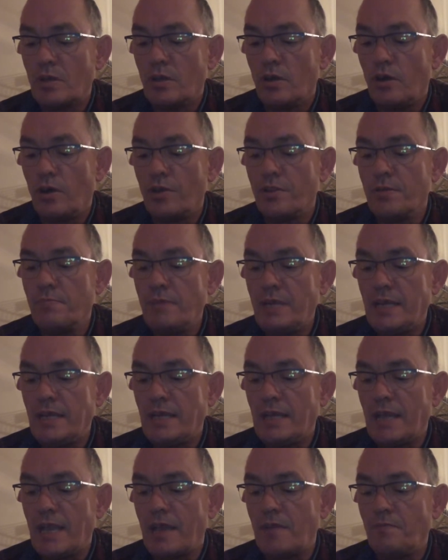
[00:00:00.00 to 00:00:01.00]
on the
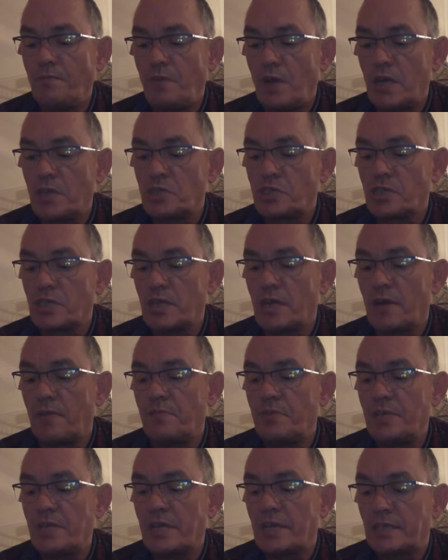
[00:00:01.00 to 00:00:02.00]
meaning and function of
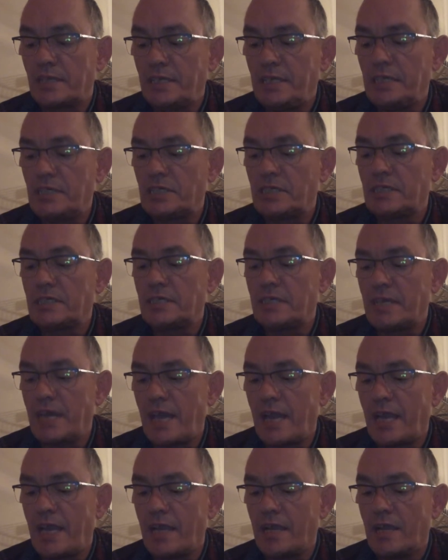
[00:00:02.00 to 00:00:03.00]
the ecclesia
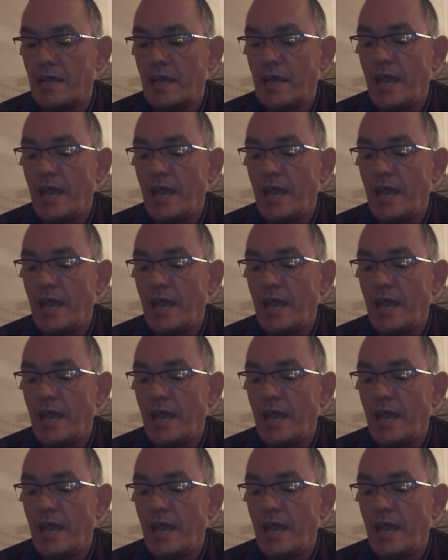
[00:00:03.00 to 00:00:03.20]
today